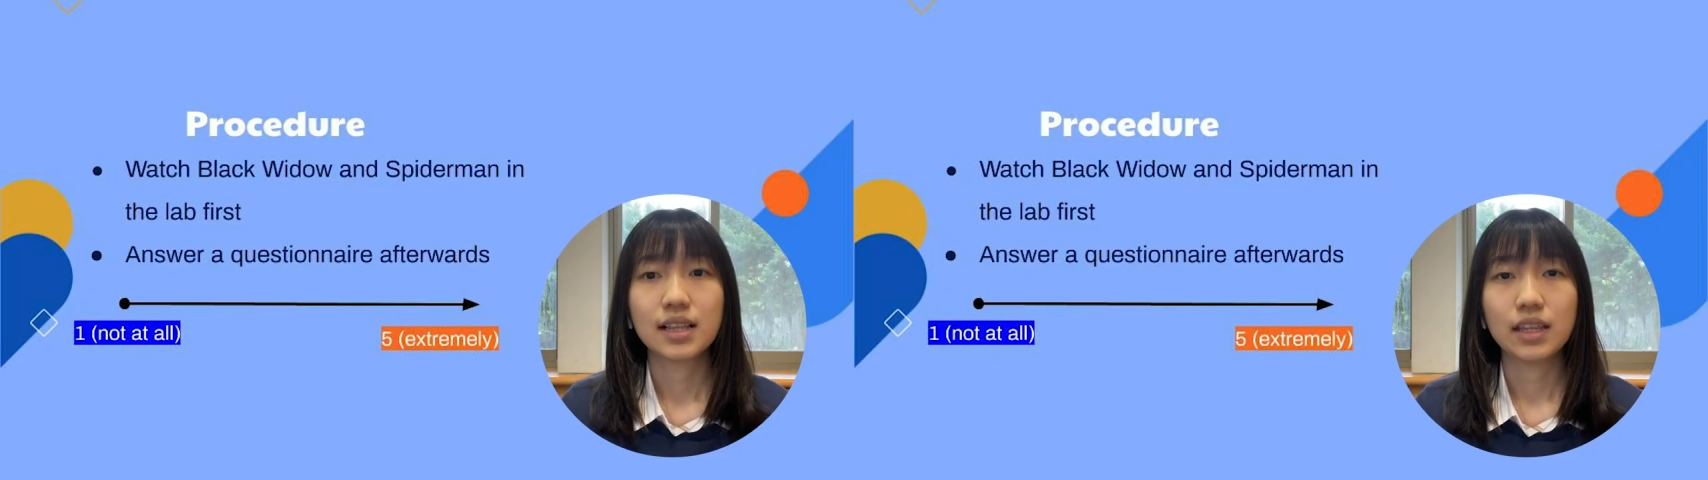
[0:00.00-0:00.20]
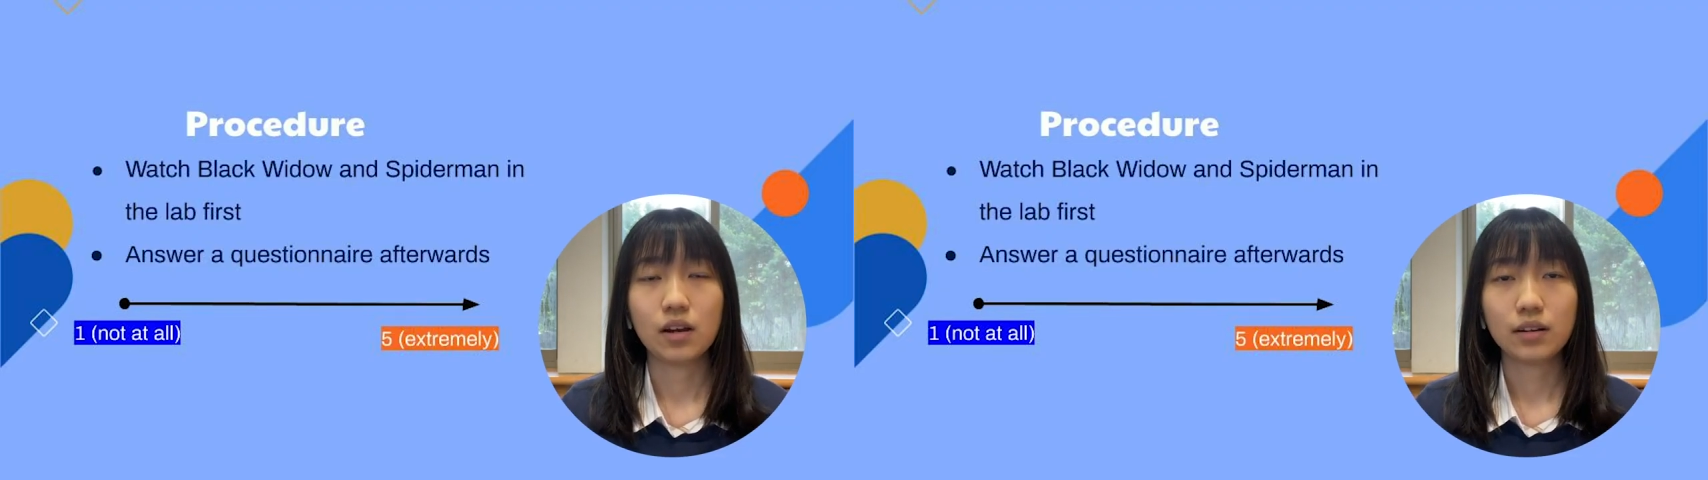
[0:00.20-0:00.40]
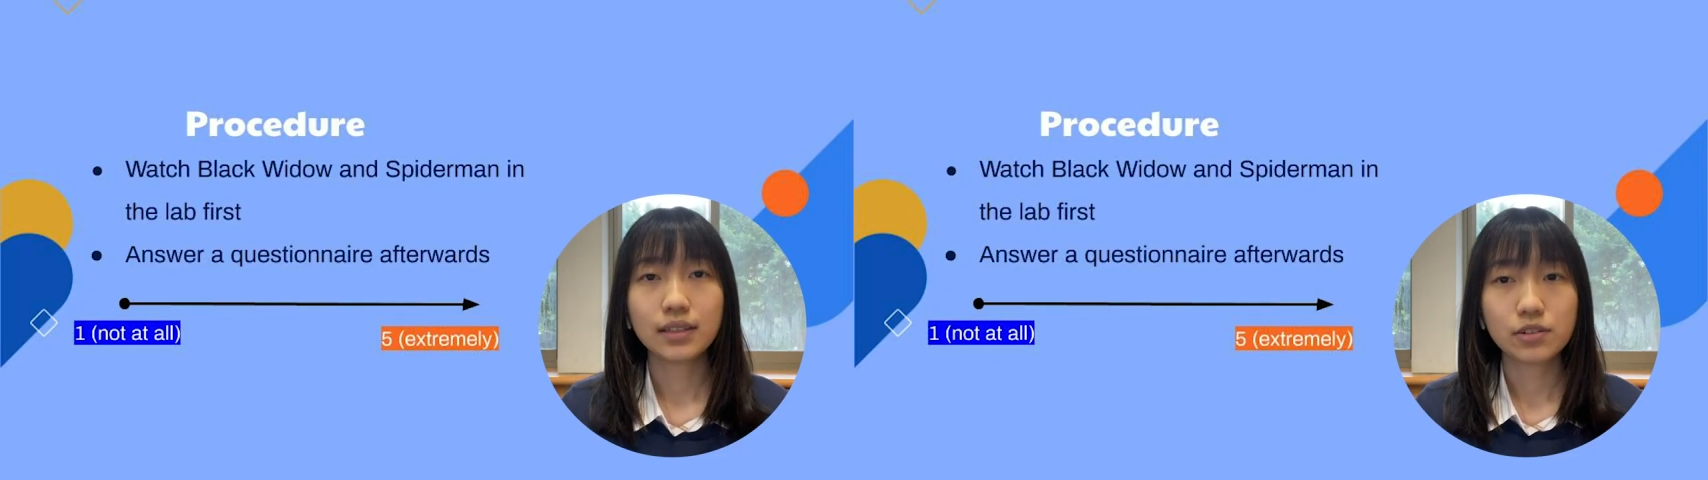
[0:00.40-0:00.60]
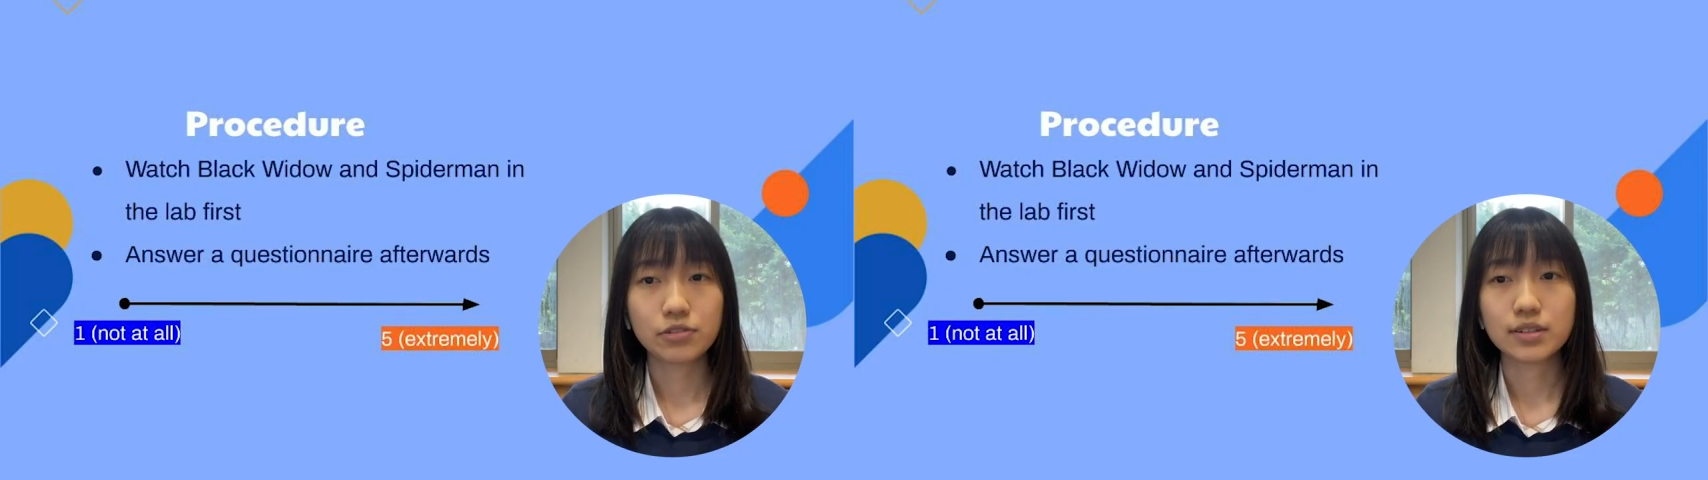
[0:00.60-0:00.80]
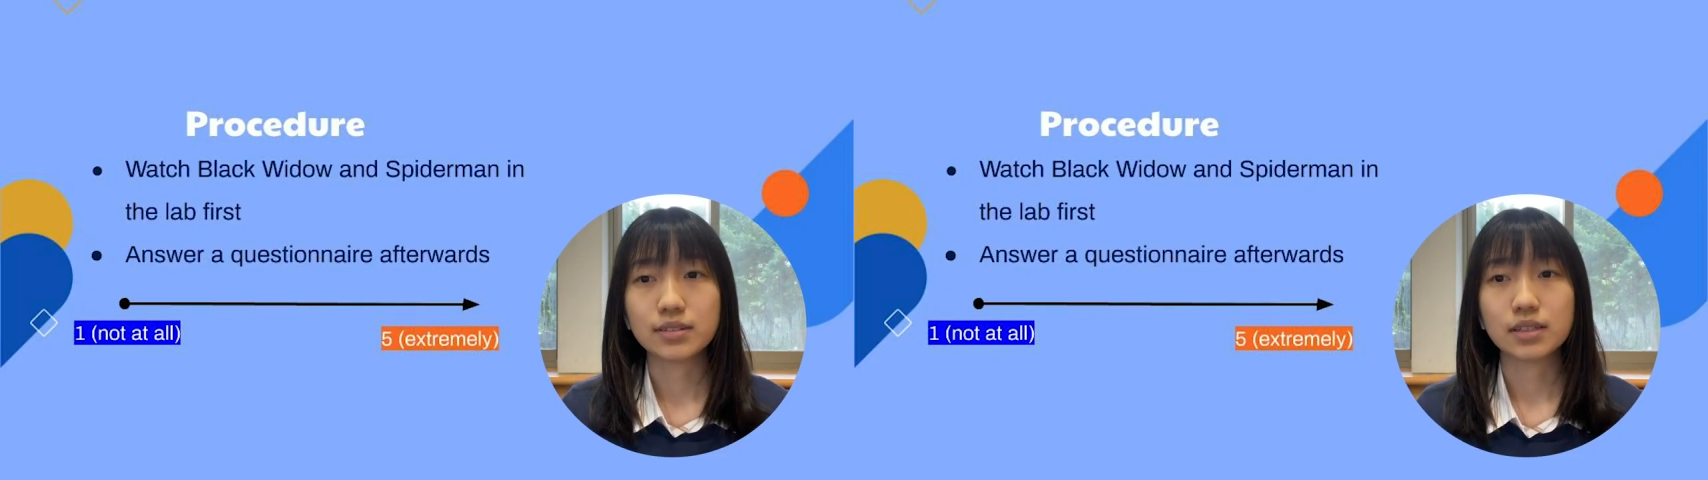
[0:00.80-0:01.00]
The only
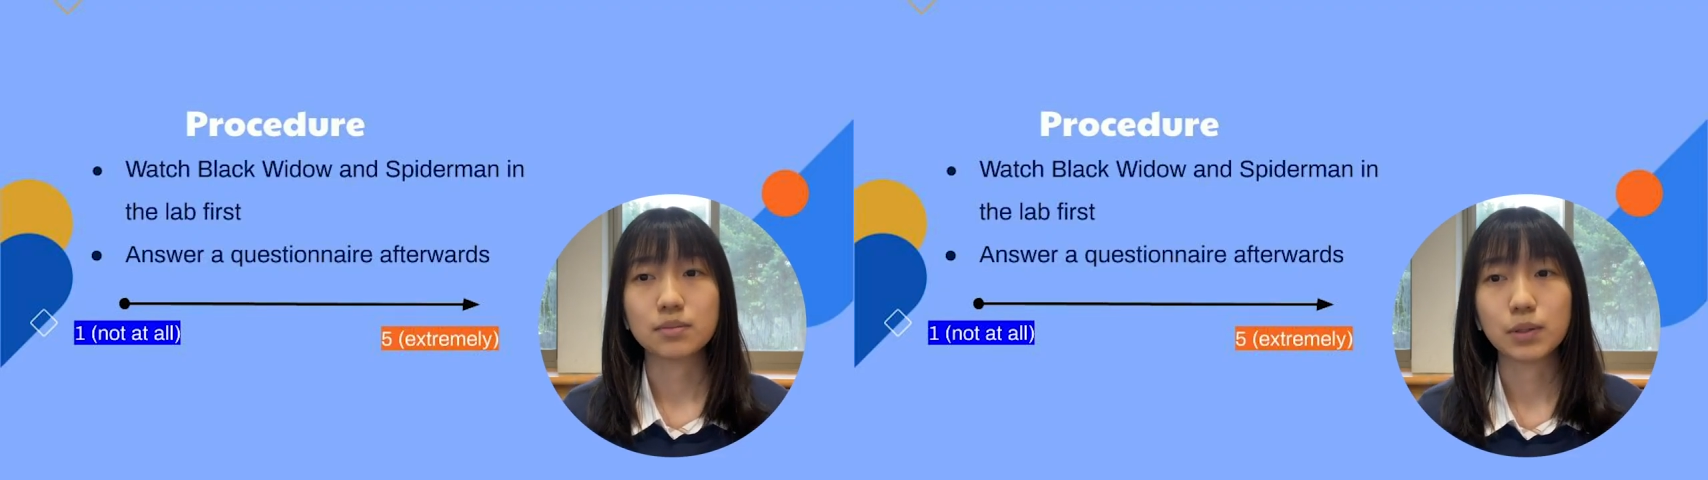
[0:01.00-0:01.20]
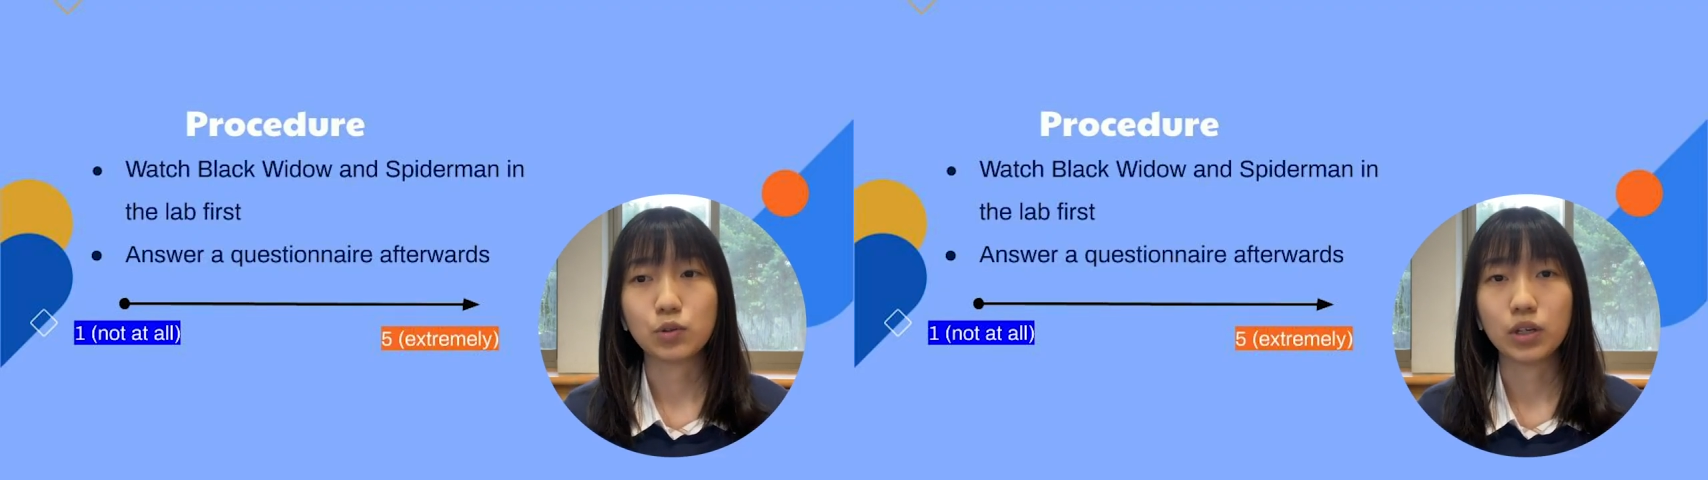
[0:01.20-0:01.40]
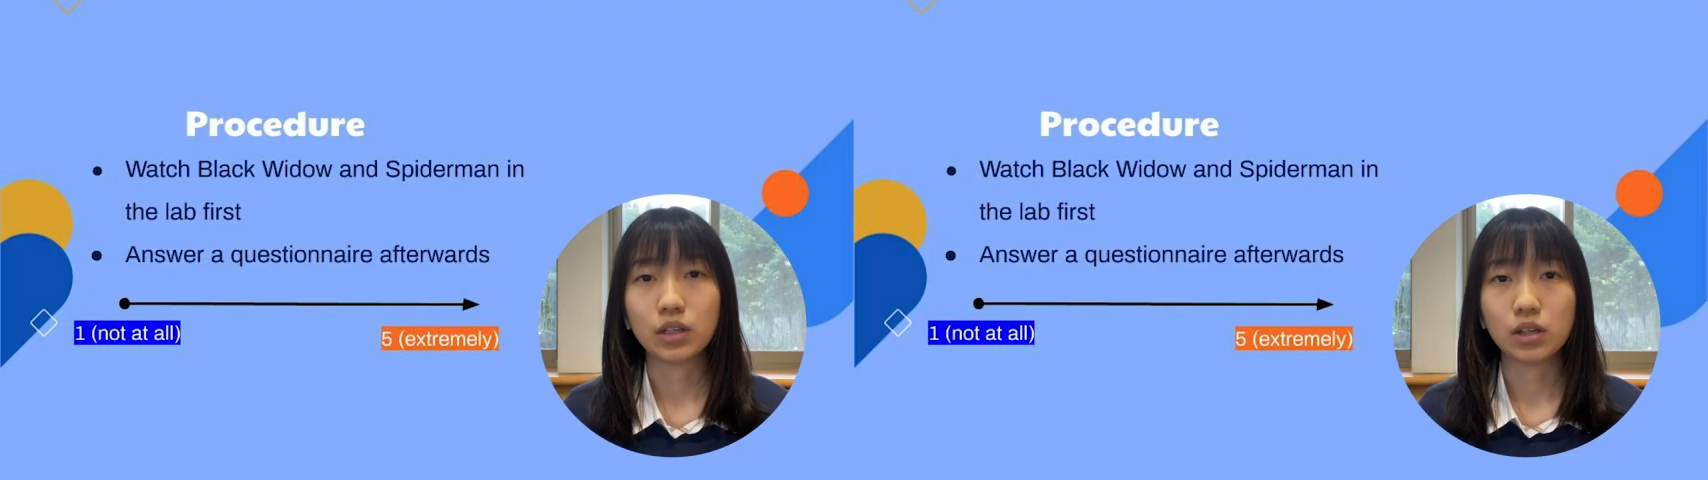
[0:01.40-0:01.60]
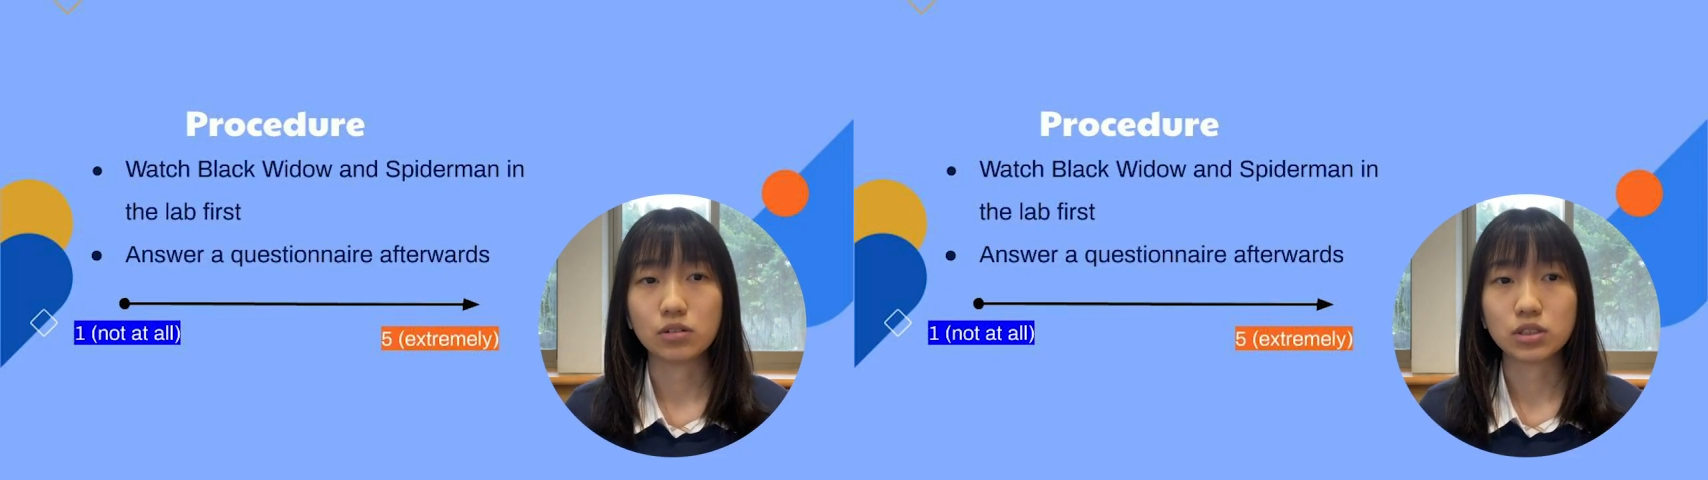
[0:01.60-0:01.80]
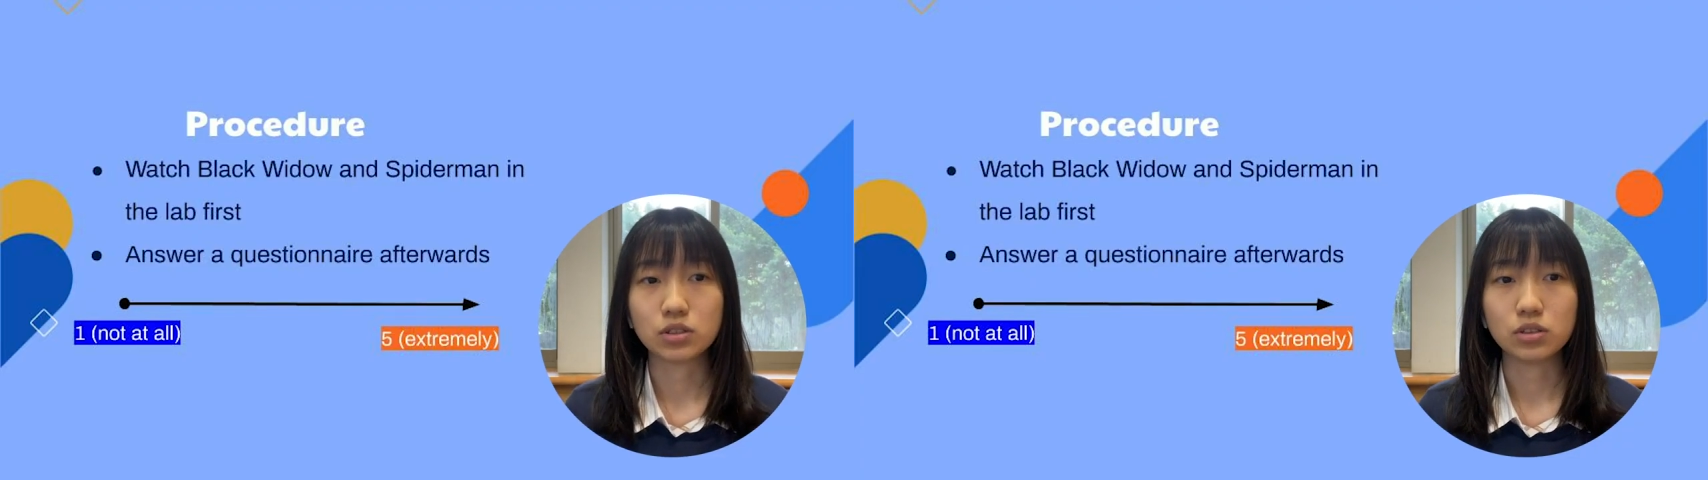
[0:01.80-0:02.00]
differences between those